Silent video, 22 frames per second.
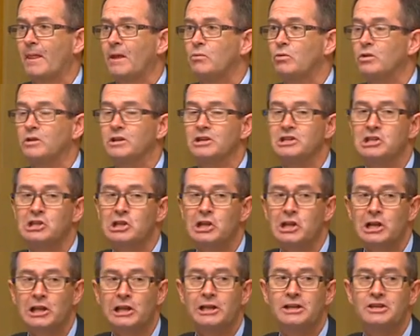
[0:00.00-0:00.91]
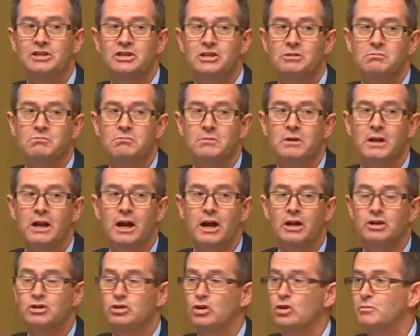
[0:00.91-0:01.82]
with as little as
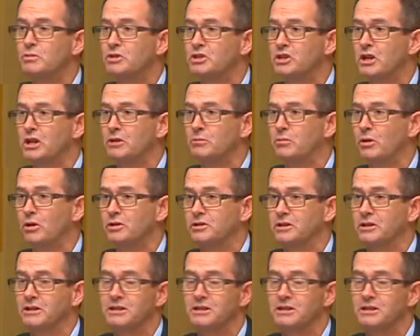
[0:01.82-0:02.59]
a 2% deposit,